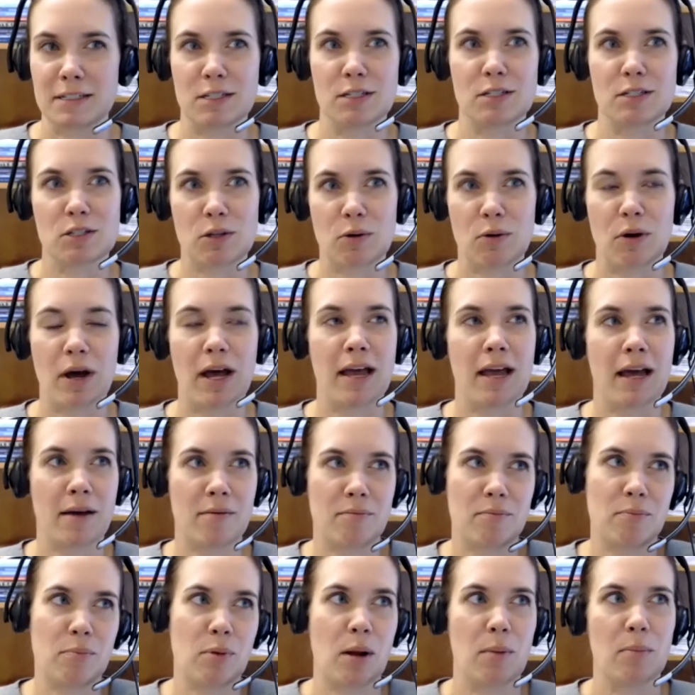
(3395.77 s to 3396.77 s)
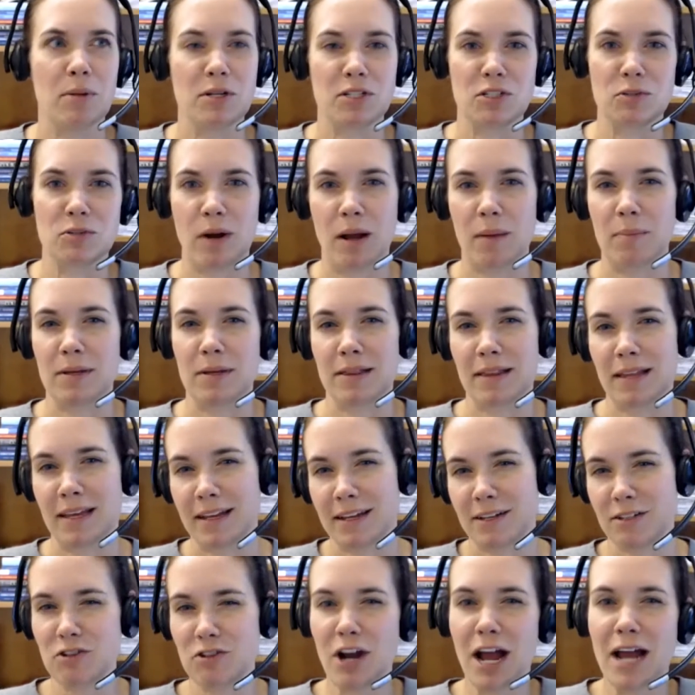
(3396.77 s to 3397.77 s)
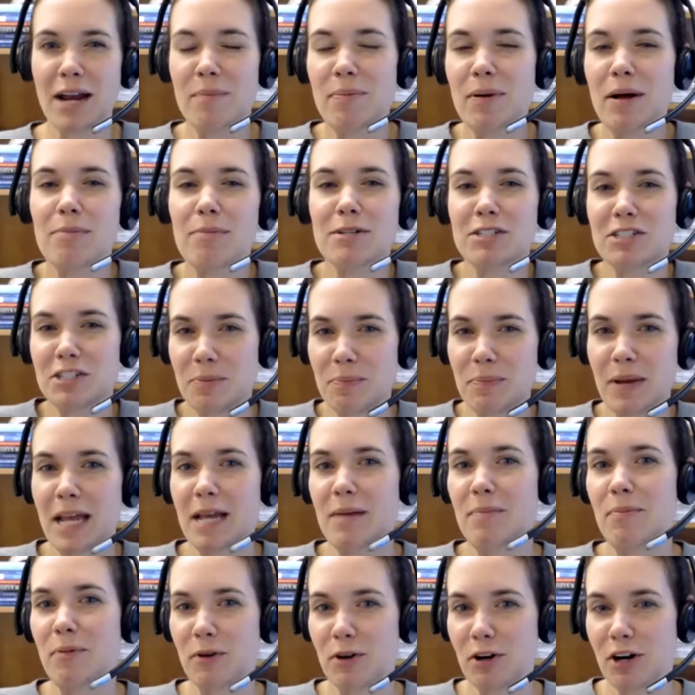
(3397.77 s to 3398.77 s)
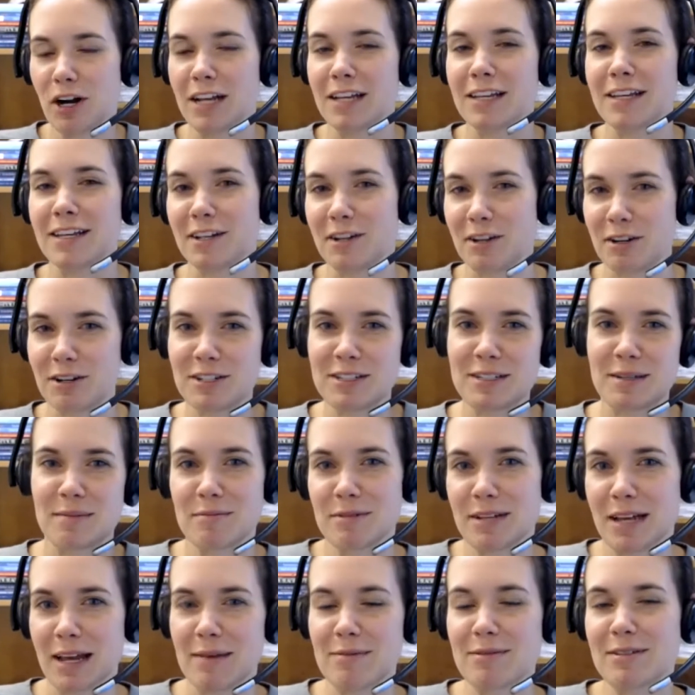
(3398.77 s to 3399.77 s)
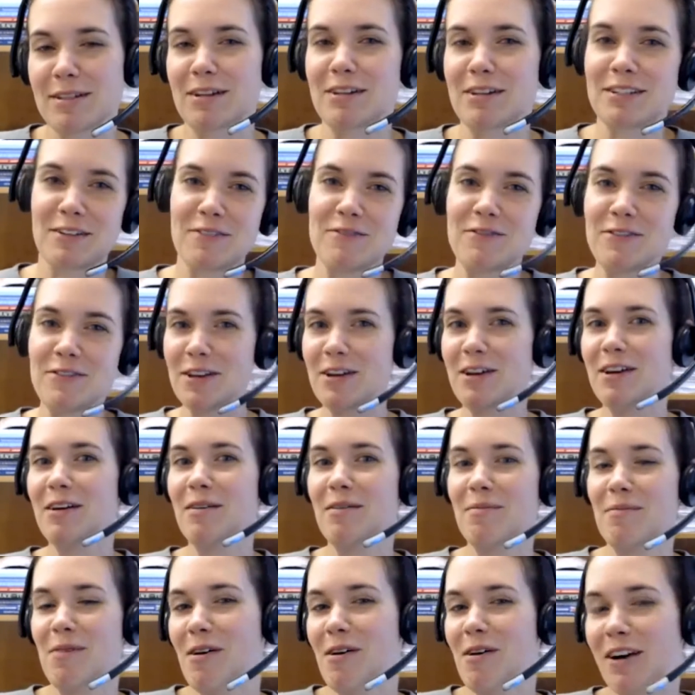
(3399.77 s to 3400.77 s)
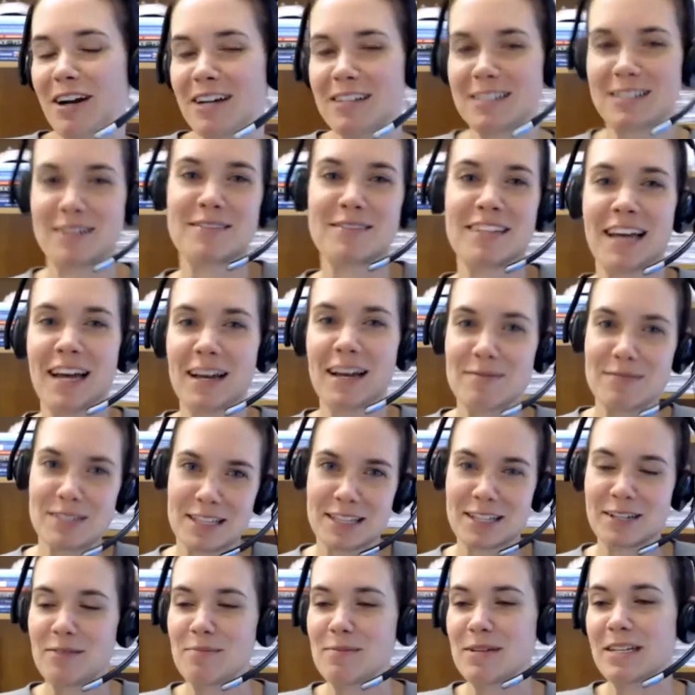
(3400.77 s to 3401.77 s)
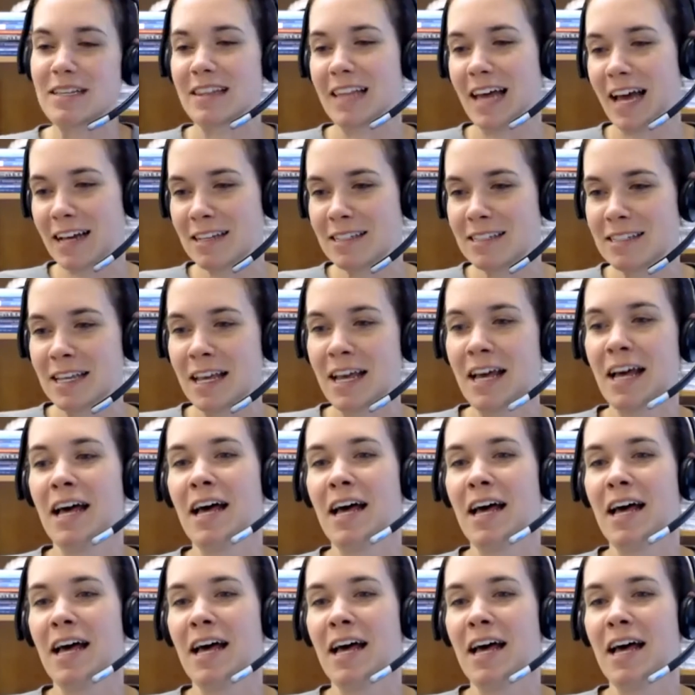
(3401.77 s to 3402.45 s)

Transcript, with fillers: And so I have published probably like try to publish a paper a year. Sometimes there's a few more, sometimes a little bit less.